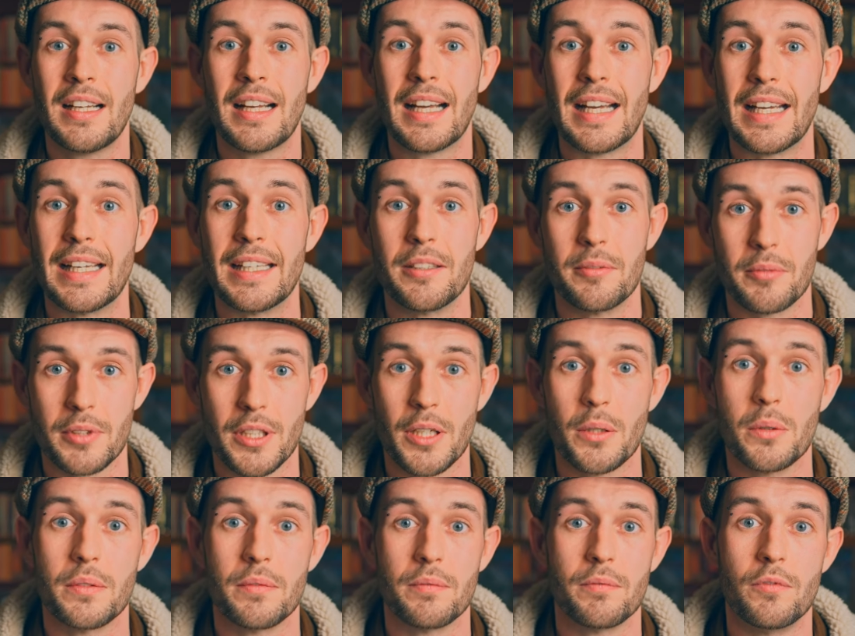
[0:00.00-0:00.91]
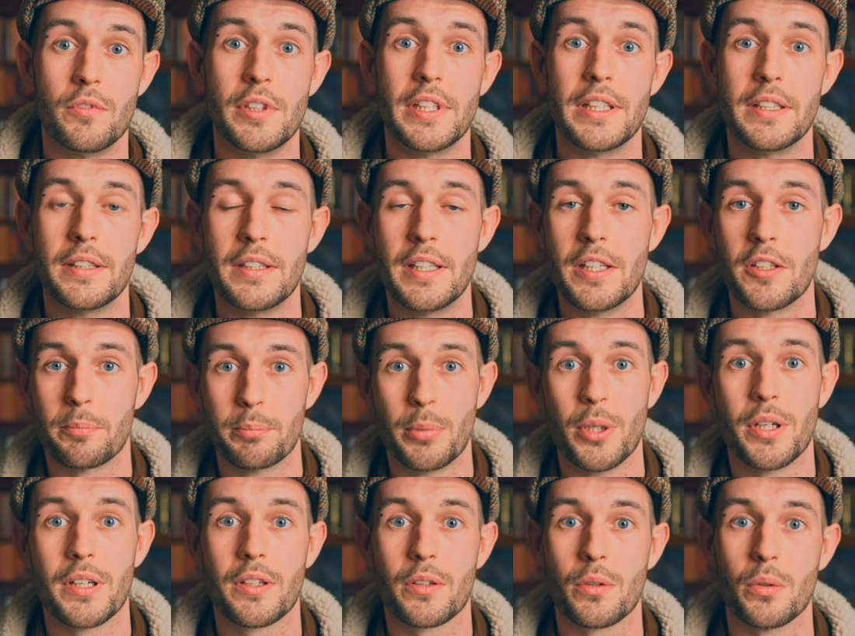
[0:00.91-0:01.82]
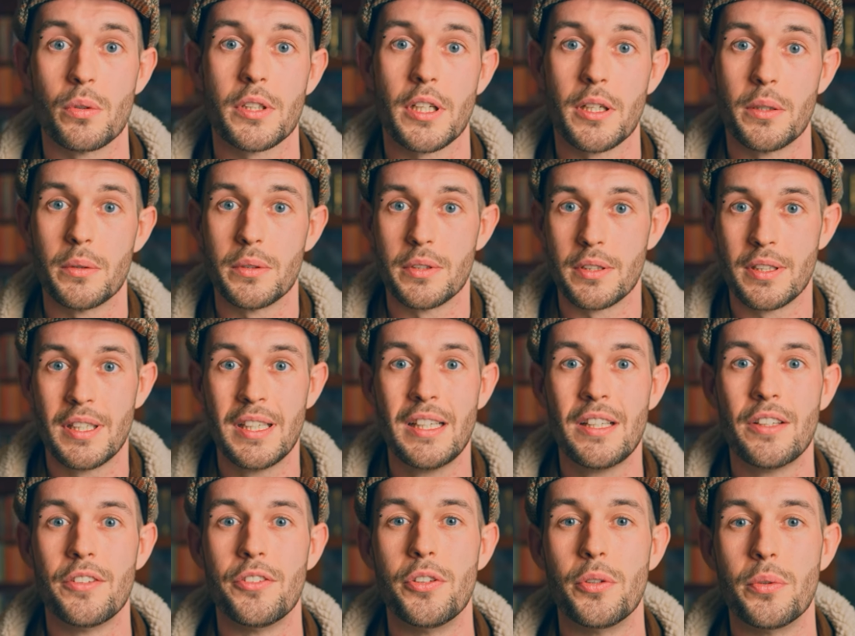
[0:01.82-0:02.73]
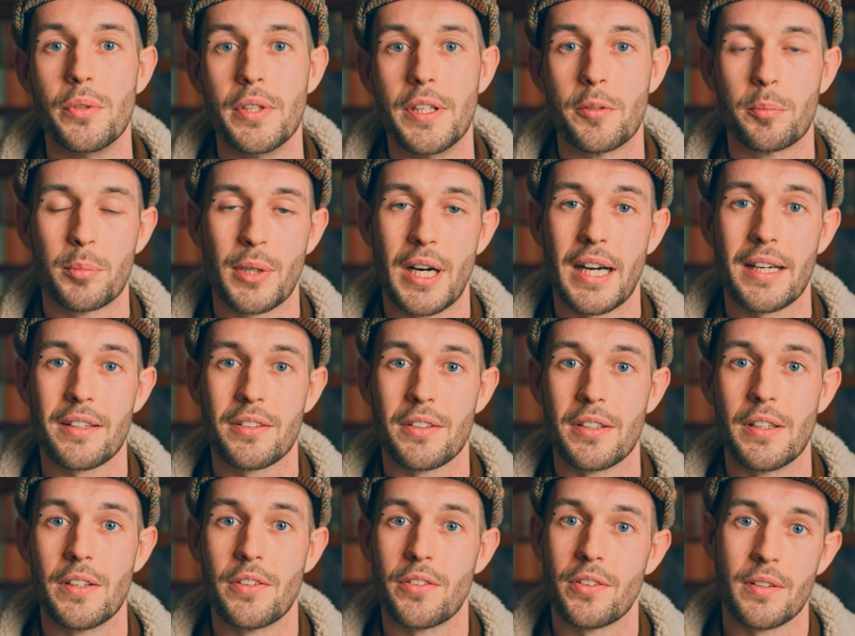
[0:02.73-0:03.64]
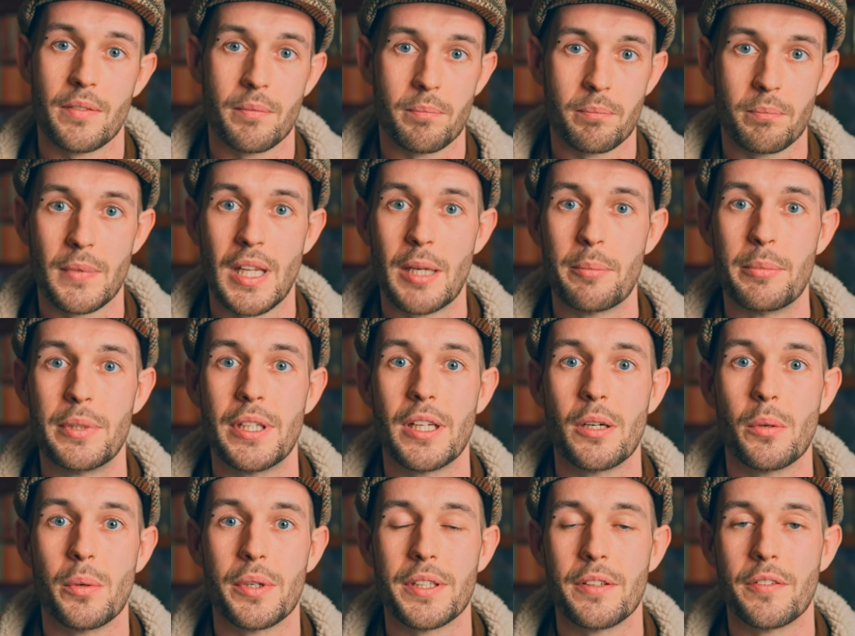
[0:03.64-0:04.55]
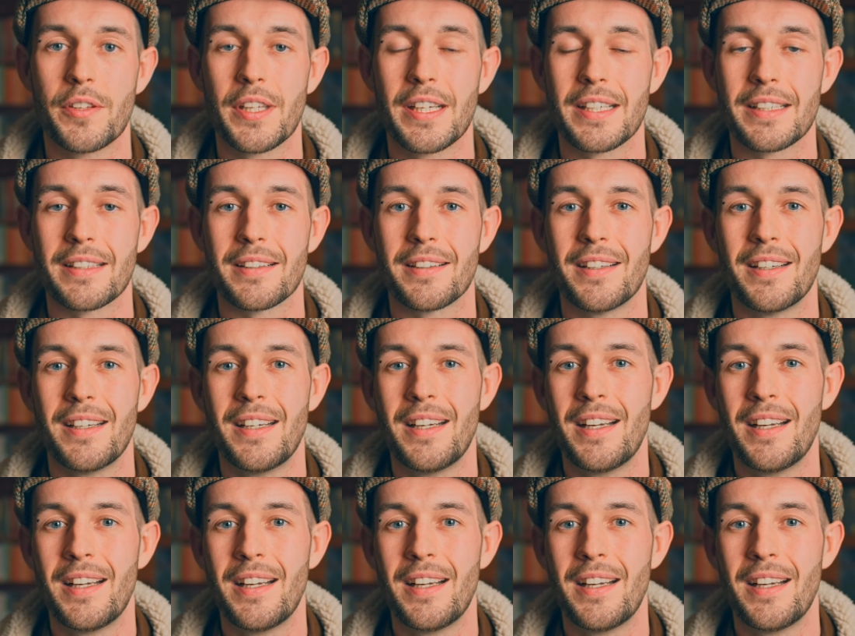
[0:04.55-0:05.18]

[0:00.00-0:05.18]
hey, go and read this book or go and do this practice and let me know what you think